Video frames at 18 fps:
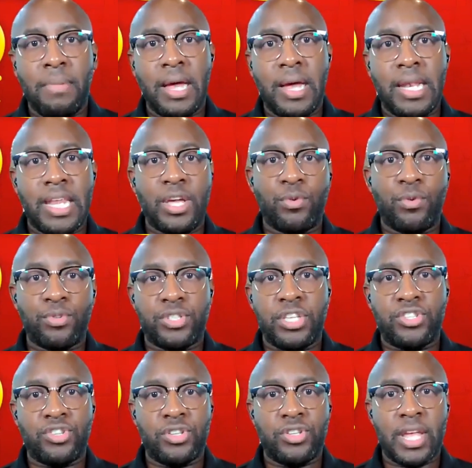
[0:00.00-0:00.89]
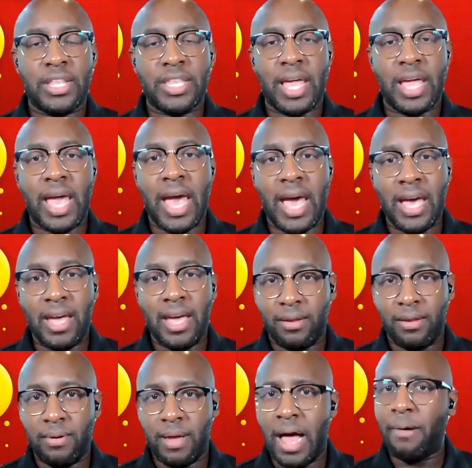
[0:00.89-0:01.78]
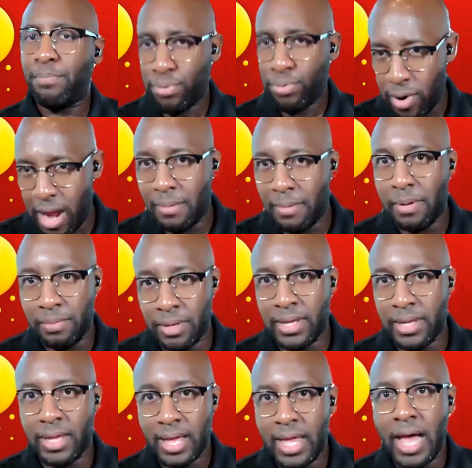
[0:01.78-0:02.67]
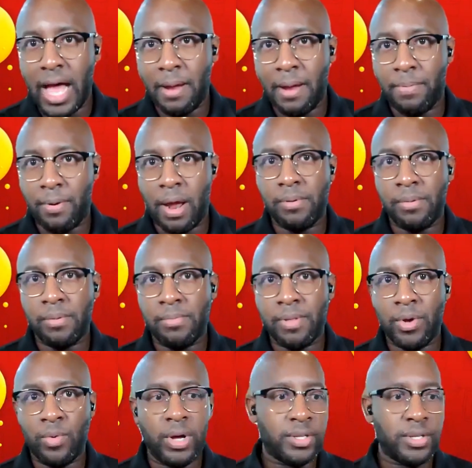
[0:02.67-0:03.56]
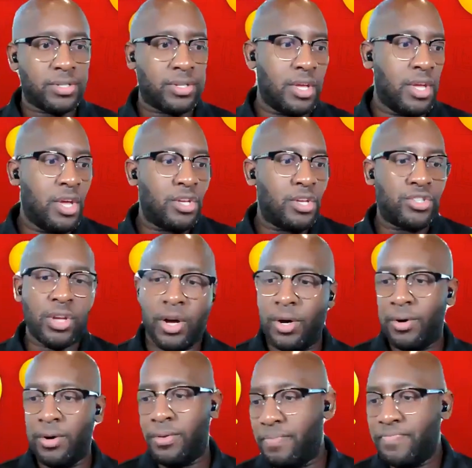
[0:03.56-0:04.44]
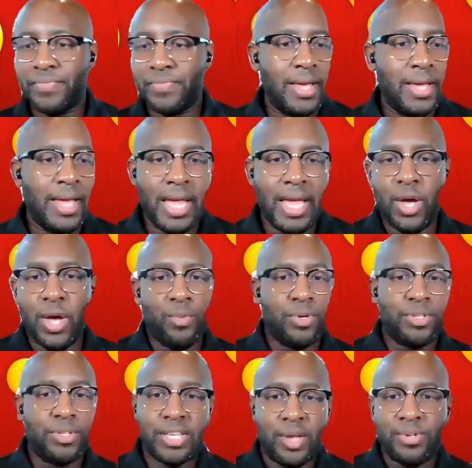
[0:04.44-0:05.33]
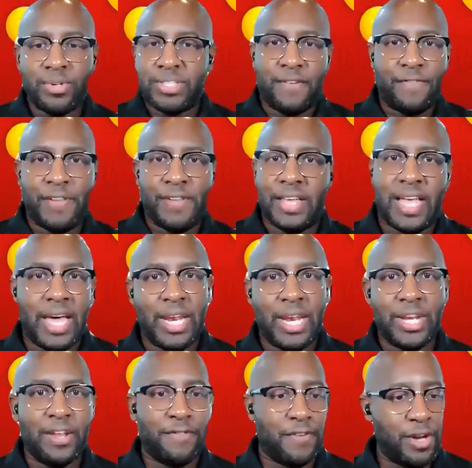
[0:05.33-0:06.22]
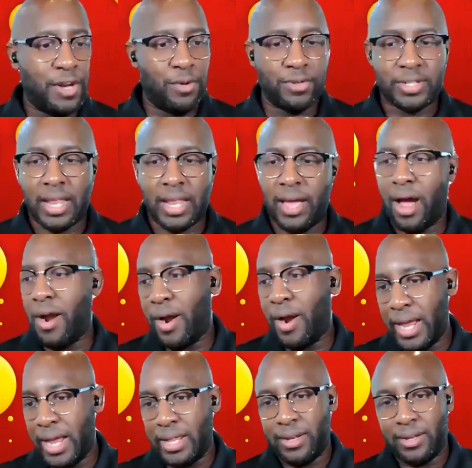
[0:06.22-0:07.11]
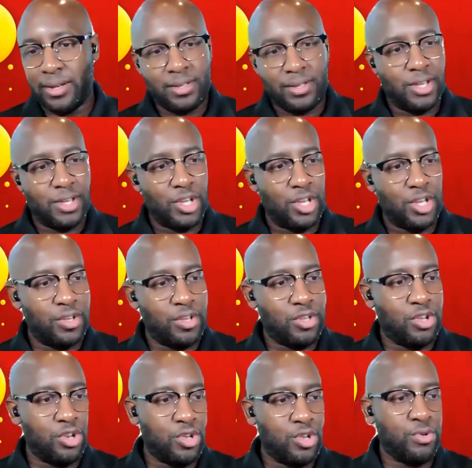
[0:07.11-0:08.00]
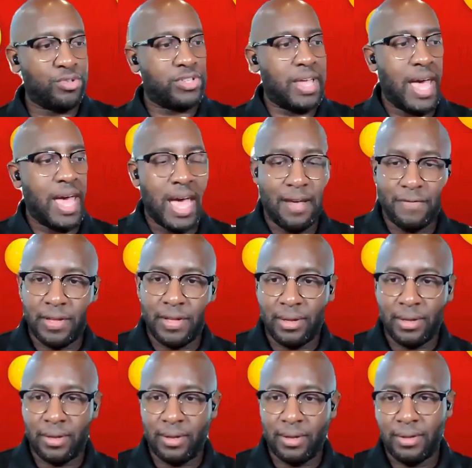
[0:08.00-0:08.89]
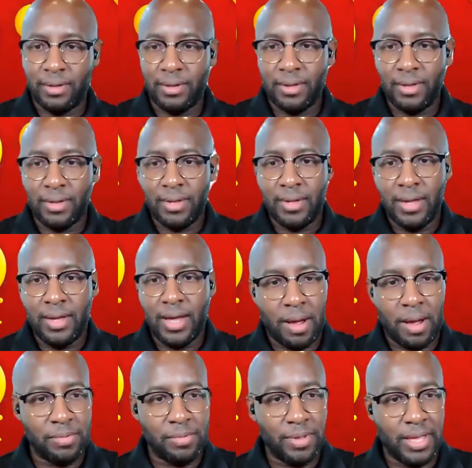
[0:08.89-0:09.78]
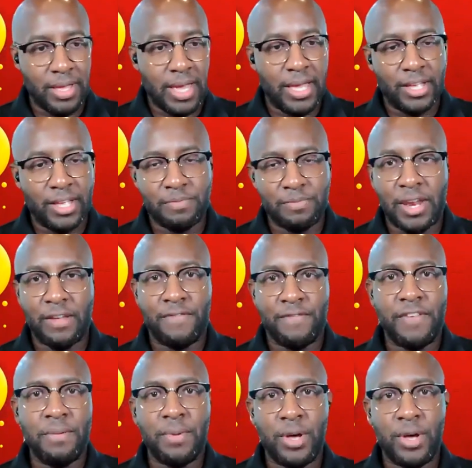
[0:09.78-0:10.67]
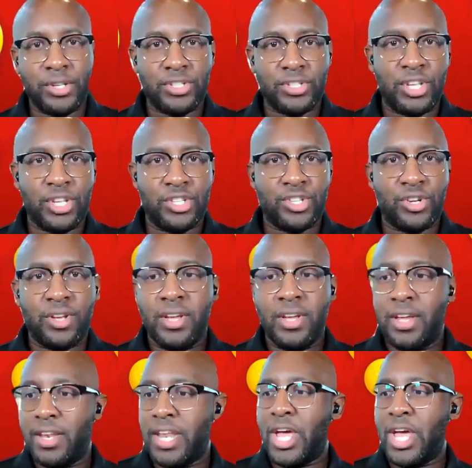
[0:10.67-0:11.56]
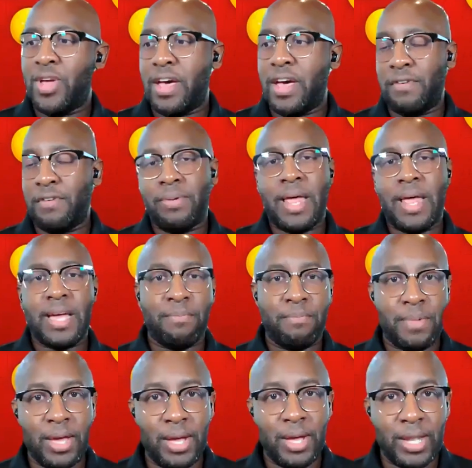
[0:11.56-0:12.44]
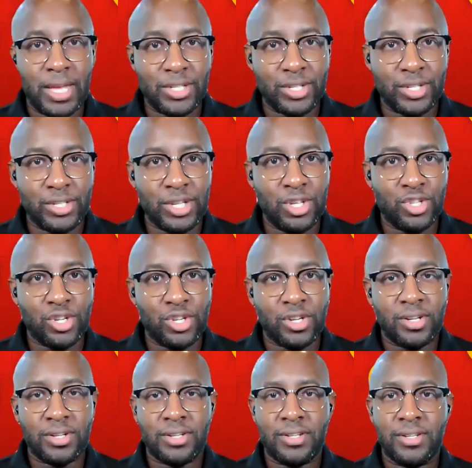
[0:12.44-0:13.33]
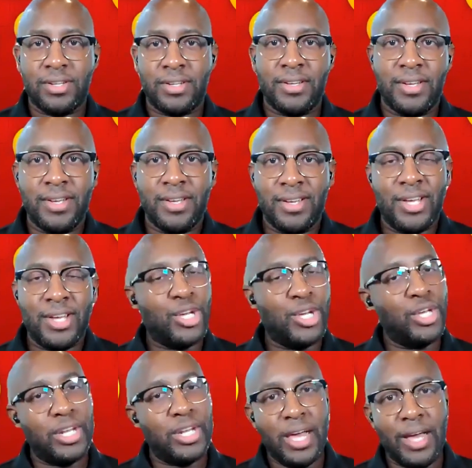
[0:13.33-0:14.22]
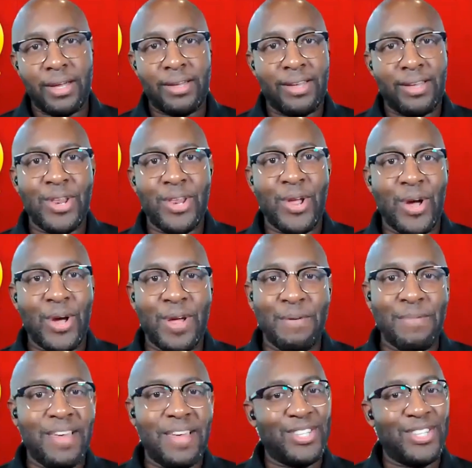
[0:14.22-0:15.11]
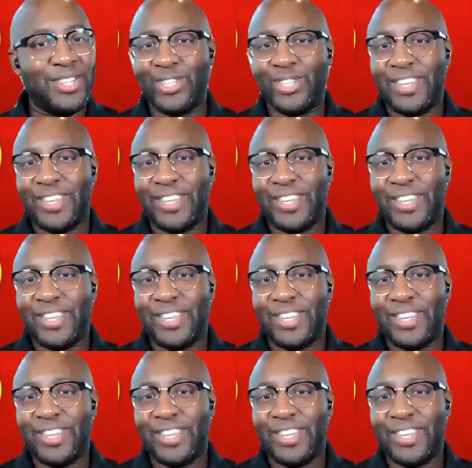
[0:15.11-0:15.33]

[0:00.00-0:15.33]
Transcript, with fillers: bilingual teacher that they had. Probably. I probably was. So it was it was definitely kind of different. It was like, all right, you're used to having probably a Hispanic female as a teacher. Now you have a black male as a teacher. Good luck. You know what I mean?